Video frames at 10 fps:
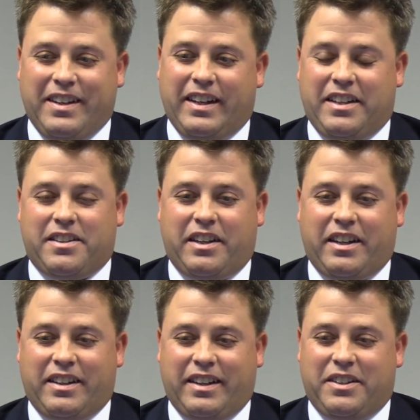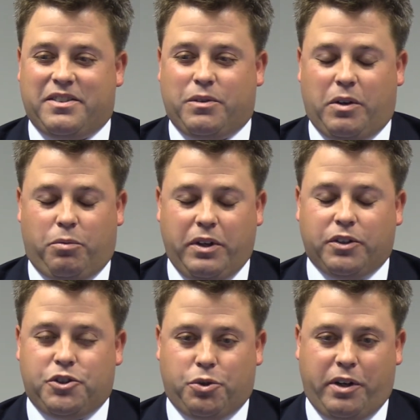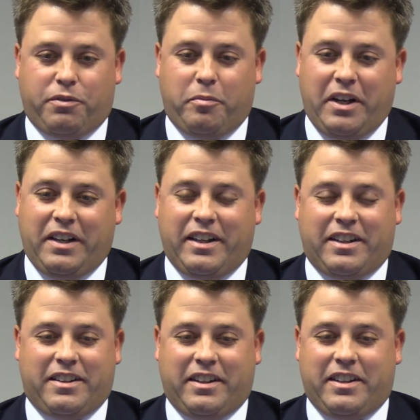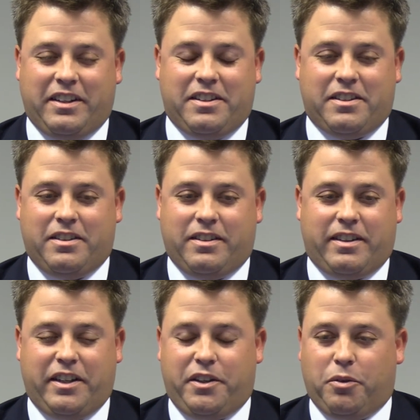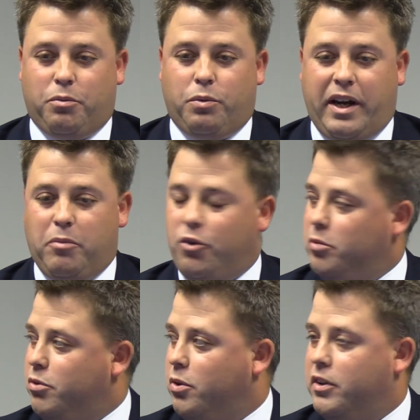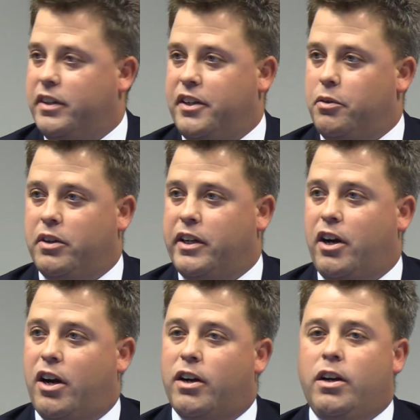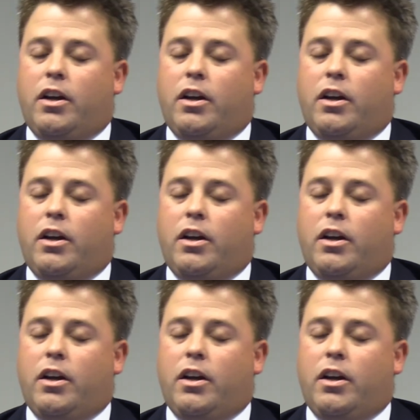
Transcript: It's a real joy for me that the kids think you're way more important than you really are.